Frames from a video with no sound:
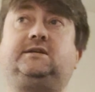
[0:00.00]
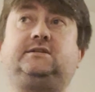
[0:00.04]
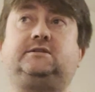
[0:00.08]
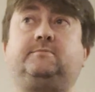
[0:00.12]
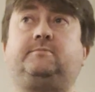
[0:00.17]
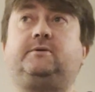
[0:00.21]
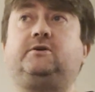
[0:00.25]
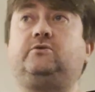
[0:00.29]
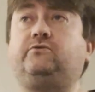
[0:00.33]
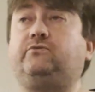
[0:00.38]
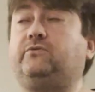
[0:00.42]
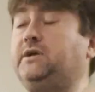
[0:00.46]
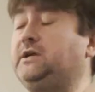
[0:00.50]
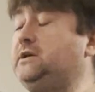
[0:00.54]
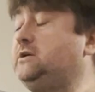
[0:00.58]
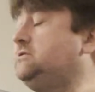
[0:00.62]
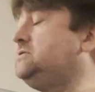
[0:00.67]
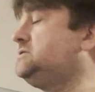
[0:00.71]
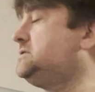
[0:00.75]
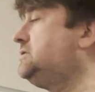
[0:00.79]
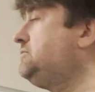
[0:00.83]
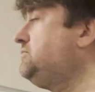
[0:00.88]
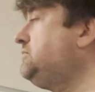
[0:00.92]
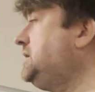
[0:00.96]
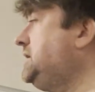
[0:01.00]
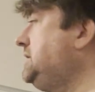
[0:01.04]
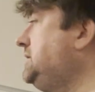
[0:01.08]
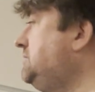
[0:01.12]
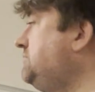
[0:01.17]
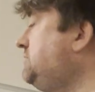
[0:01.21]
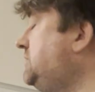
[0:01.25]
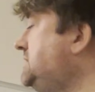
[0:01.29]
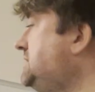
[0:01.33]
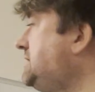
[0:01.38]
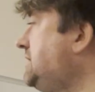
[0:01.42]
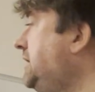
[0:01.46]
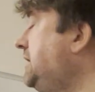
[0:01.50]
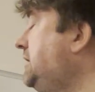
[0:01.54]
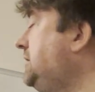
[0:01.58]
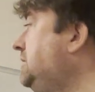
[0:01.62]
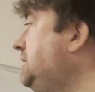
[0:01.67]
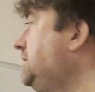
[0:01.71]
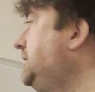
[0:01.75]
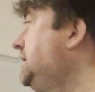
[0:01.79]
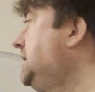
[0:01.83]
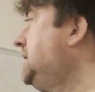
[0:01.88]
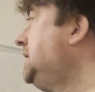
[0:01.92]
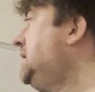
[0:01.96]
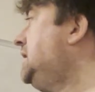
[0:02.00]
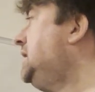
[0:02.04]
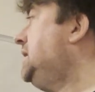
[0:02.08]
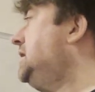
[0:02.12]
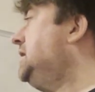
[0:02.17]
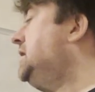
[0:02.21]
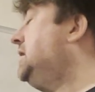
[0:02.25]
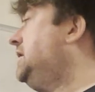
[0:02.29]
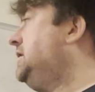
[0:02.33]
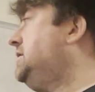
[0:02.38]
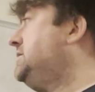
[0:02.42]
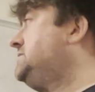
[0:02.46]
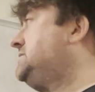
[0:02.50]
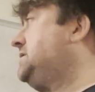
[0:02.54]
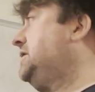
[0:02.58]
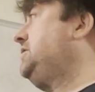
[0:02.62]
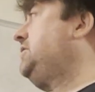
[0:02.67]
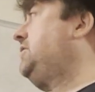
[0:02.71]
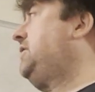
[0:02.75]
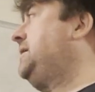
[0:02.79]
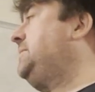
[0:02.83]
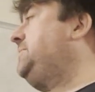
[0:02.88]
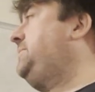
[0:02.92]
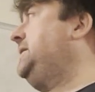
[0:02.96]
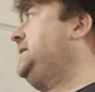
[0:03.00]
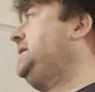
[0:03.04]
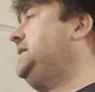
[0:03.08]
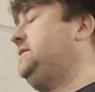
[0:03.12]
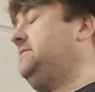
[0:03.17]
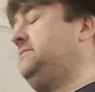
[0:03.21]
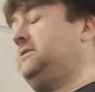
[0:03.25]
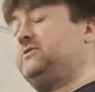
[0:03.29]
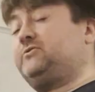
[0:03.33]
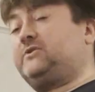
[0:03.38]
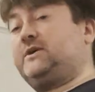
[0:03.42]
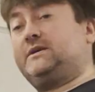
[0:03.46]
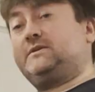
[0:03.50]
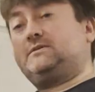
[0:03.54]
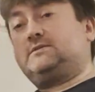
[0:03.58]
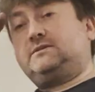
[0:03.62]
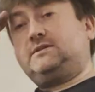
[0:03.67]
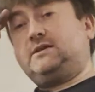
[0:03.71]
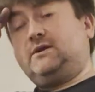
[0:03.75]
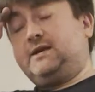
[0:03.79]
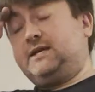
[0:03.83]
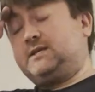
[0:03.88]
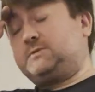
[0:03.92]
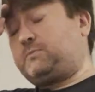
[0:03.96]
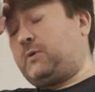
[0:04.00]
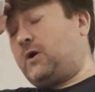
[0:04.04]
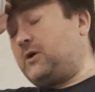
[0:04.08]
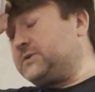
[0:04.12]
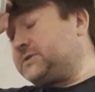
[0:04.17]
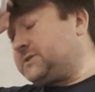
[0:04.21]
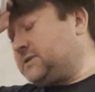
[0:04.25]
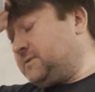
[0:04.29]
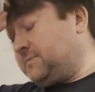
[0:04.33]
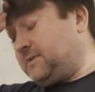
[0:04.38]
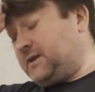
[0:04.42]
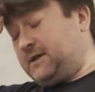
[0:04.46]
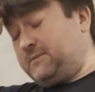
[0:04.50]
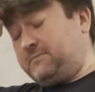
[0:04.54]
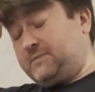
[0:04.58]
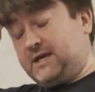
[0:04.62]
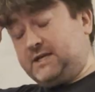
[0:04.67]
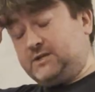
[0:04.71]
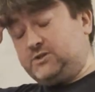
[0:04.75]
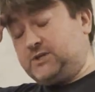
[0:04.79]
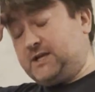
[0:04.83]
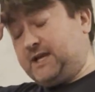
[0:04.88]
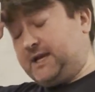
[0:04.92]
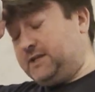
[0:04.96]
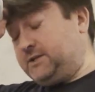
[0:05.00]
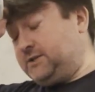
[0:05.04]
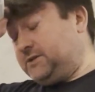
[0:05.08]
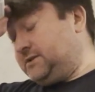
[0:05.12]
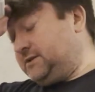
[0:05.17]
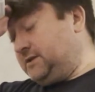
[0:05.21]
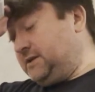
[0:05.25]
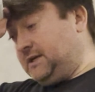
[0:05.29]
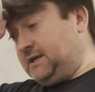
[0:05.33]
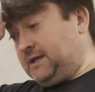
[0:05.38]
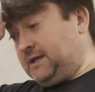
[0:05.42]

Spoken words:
need to be reused and recycled. So your IP address, it's possible it may change.